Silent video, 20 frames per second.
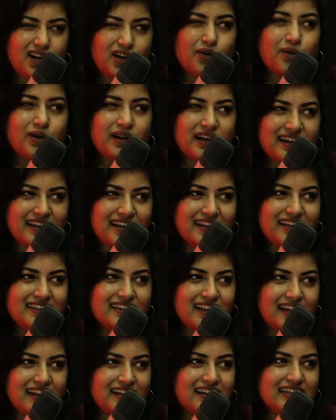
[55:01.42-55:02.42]
lonely
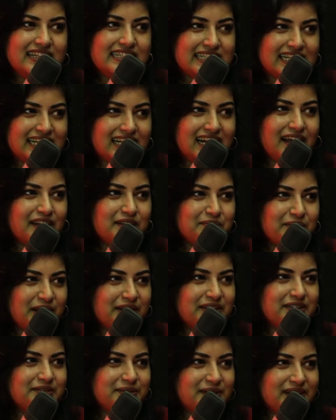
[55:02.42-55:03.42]
that he's in another part of
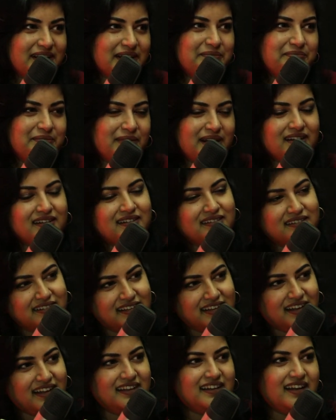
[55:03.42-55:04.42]
the world, but
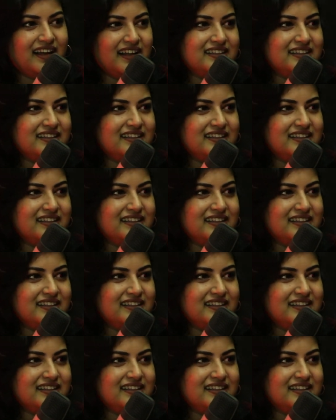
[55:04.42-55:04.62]
other